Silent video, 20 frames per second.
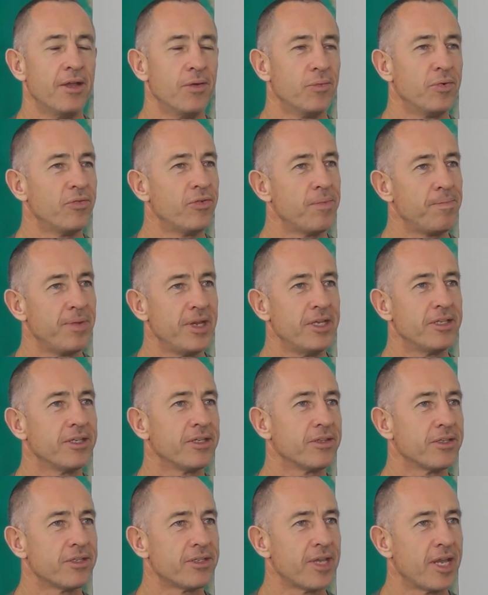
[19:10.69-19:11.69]
we're
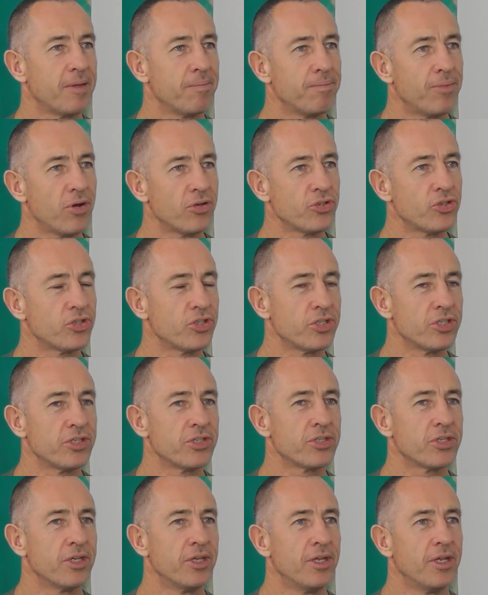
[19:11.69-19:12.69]
repeating the same
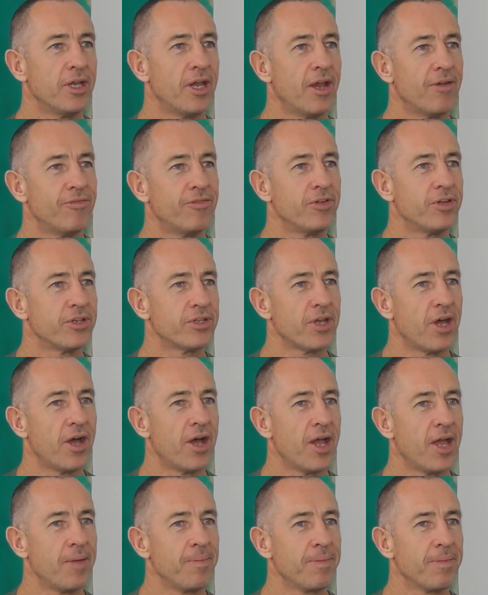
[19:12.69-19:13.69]
postures every
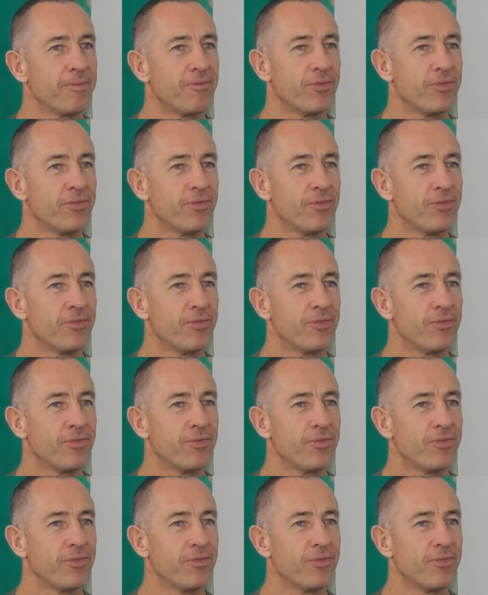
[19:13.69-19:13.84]
time.